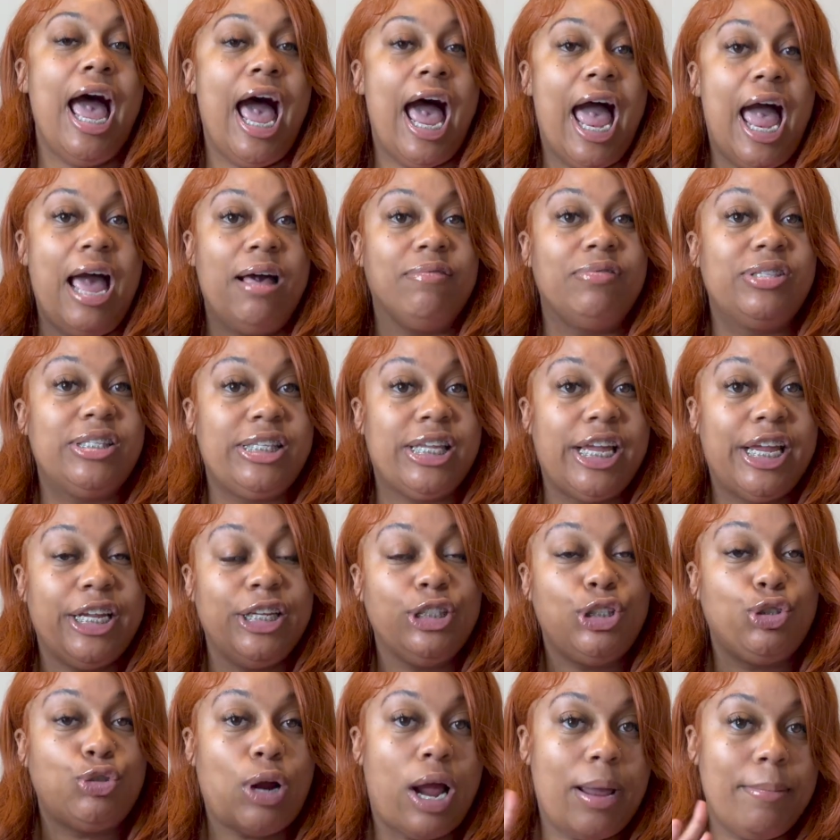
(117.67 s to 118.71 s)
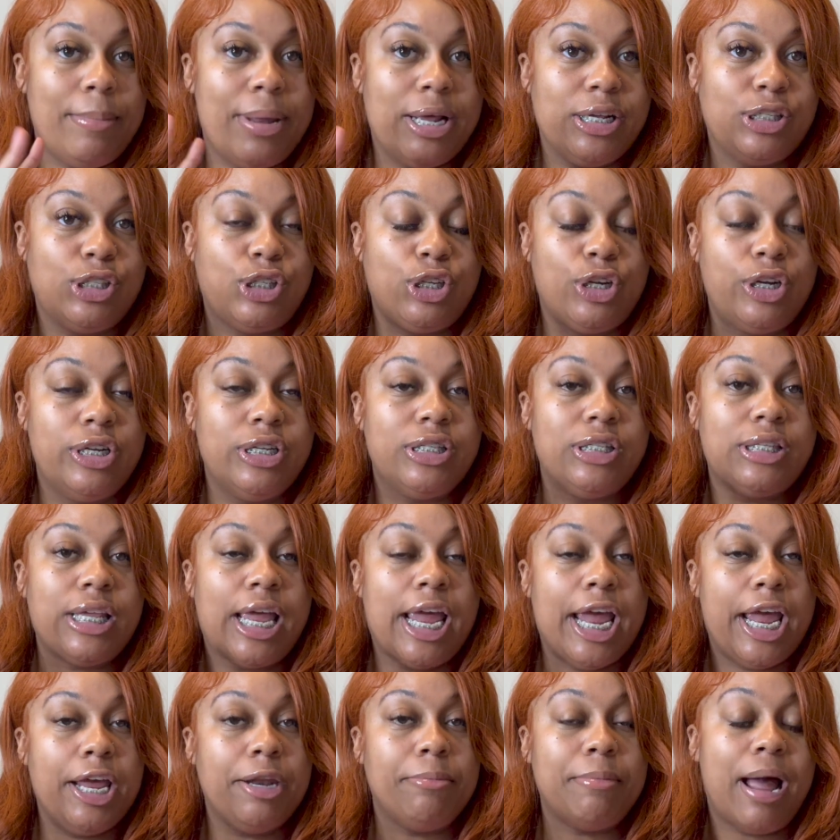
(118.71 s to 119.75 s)
I have 10 trimesters
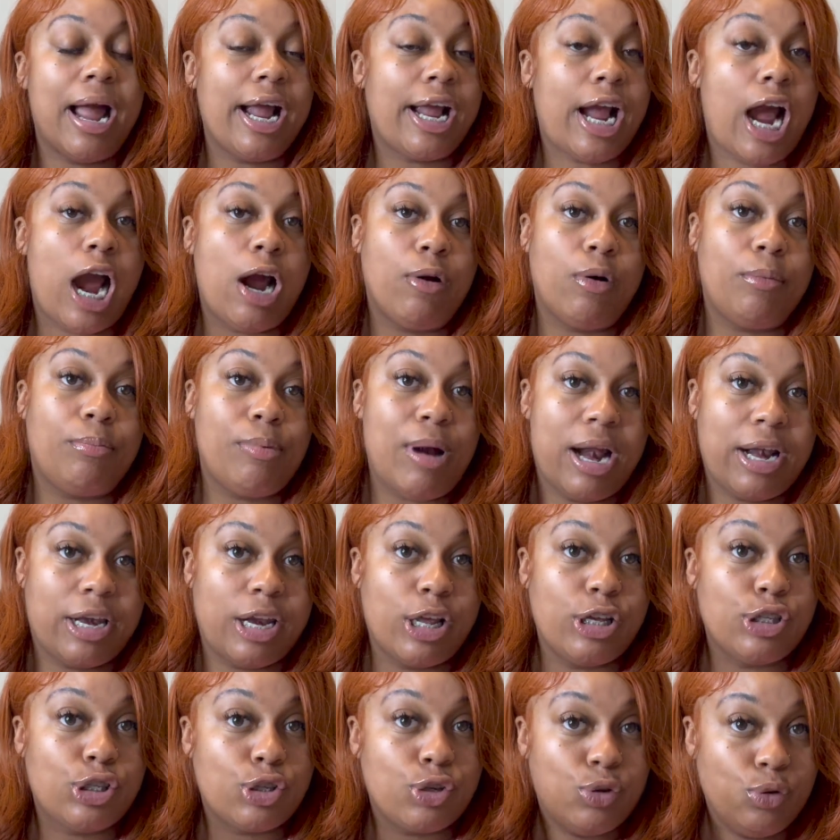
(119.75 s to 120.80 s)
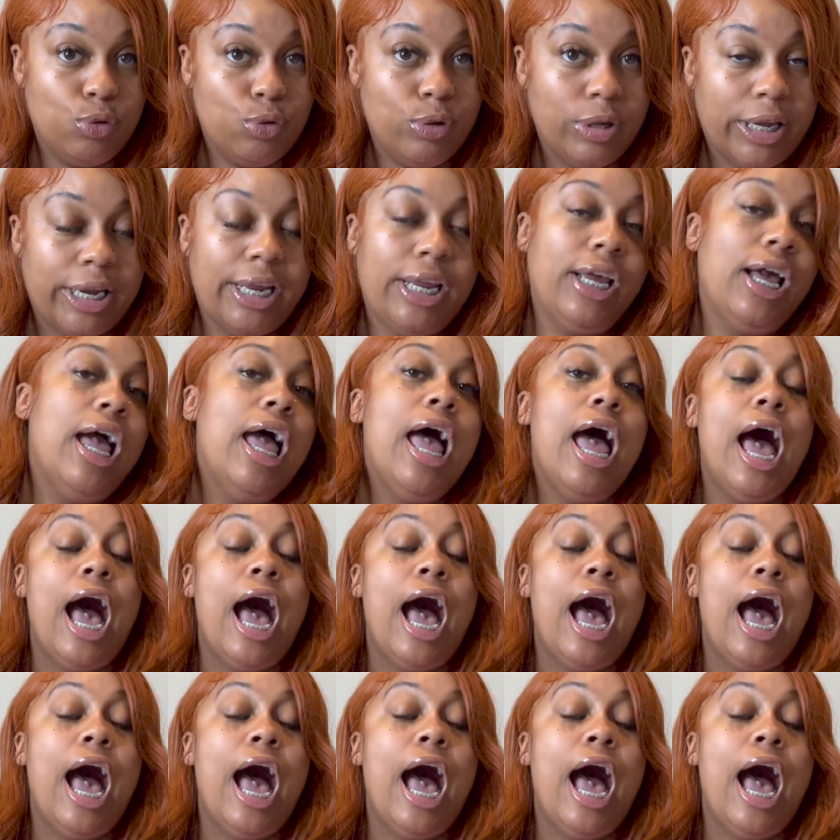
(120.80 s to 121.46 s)
in my chiropractic schooling.